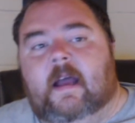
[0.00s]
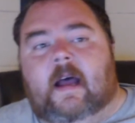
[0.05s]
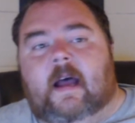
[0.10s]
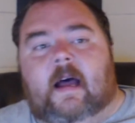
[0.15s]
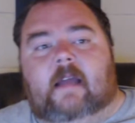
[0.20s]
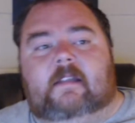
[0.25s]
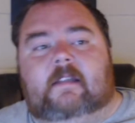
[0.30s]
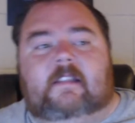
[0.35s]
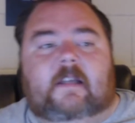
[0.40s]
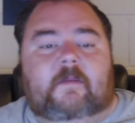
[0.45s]

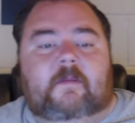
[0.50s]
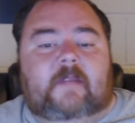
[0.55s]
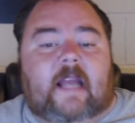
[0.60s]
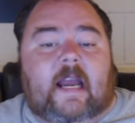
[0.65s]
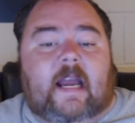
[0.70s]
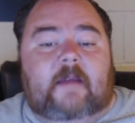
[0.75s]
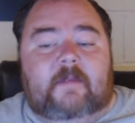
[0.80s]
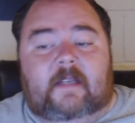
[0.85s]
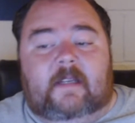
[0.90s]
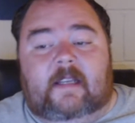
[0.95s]

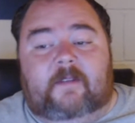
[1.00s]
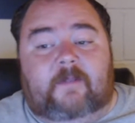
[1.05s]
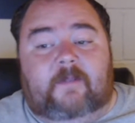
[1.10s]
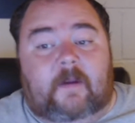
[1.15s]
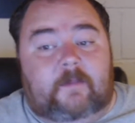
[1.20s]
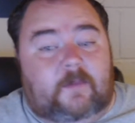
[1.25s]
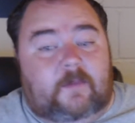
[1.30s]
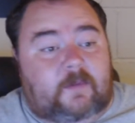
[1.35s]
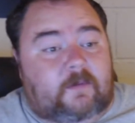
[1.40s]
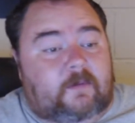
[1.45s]
sometimes, like, if I
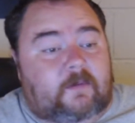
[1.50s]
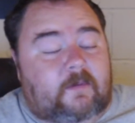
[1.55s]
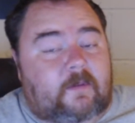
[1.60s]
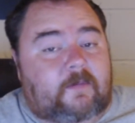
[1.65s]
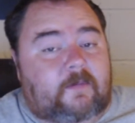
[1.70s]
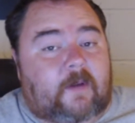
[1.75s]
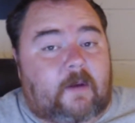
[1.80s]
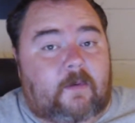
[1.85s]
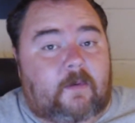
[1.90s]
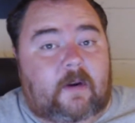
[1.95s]

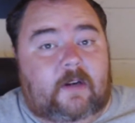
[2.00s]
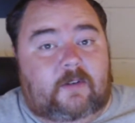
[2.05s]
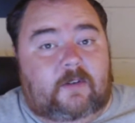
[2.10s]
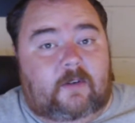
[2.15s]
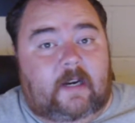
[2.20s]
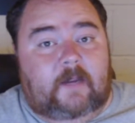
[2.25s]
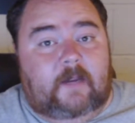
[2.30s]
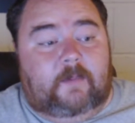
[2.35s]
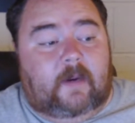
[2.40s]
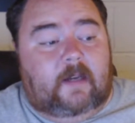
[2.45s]
want to
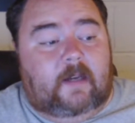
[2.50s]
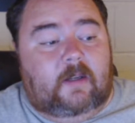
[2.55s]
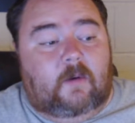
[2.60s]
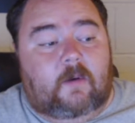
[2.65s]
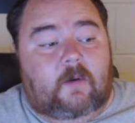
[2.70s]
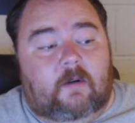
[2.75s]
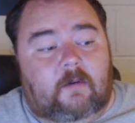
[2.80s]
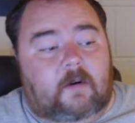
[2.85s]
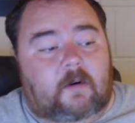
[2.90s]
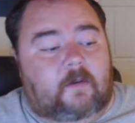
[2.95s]
drink but I don't
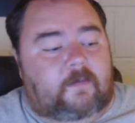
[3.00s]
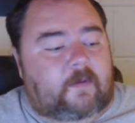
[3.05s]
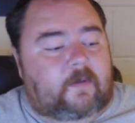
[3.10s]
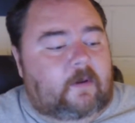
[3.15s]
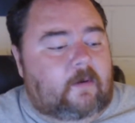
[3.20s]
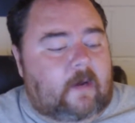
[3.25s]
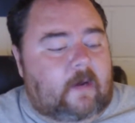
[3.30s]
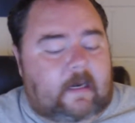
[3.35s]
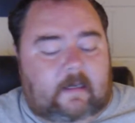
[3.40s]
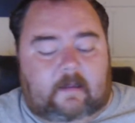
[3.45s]
want to
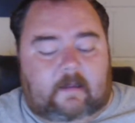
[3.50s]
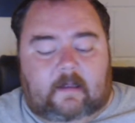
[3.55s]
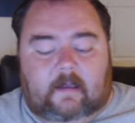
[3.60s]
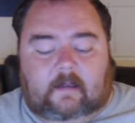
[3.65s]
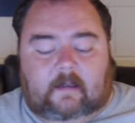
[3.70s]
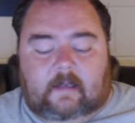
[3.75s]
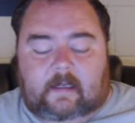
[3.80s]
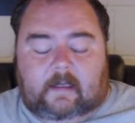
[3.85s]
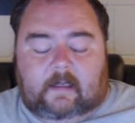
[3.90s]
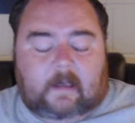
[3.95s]
review anything,
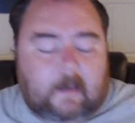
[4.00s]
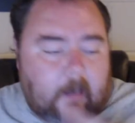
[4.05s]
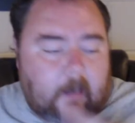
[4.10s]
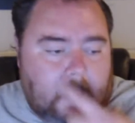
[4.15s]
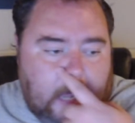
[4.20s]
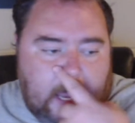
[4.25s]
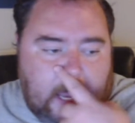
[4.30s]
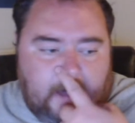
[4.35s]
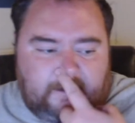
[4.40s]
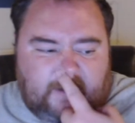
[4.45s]
like,
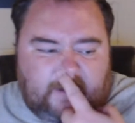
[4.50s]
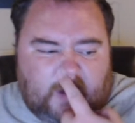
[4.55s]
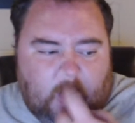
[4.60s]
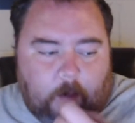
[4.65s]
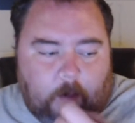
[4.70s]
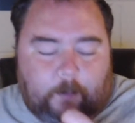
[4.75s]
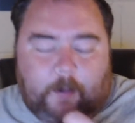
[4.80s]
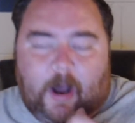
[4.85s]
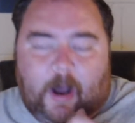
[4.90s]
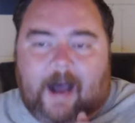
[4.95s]
I have to go
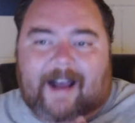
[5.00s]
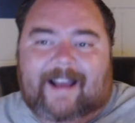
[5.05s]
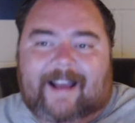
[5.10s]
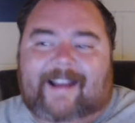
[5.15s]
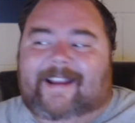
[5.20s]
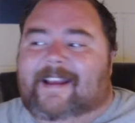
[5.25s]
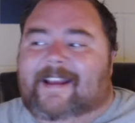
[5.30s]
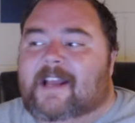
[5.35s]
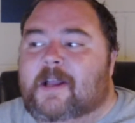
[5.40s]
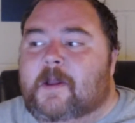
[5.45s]

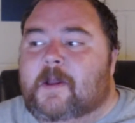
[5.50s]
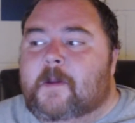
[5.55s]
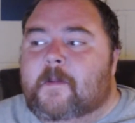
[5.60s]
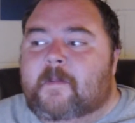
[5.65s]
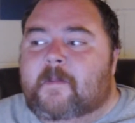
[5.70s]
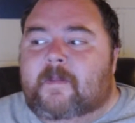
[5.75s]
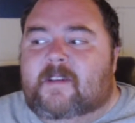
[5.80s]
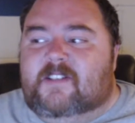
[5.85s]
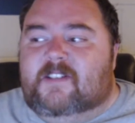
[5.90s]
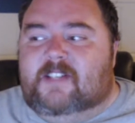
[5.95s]
buy
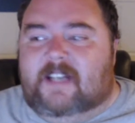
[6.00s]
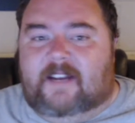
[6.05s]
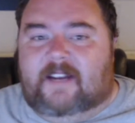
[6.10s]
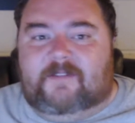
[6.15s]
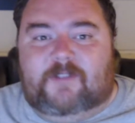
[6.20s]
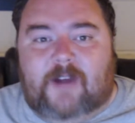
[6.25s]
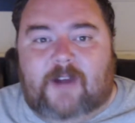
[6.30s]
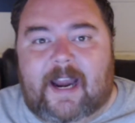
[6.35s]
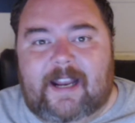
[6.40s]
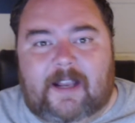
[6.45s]
shit I've
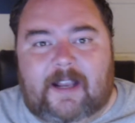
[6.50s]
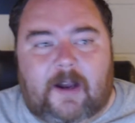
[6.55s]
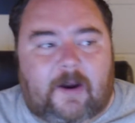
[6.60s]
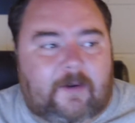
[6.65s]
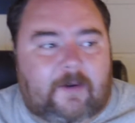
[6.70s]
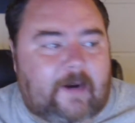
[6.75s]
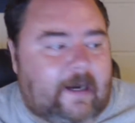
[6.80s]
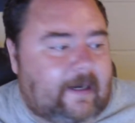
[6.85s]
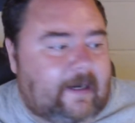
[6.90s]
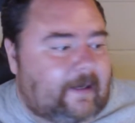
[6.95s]
drank
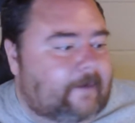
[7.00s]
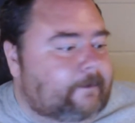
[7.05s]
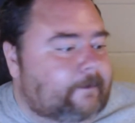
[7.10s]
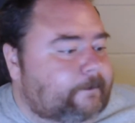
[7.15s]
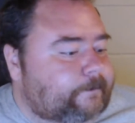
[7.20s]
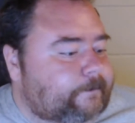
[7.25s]
already.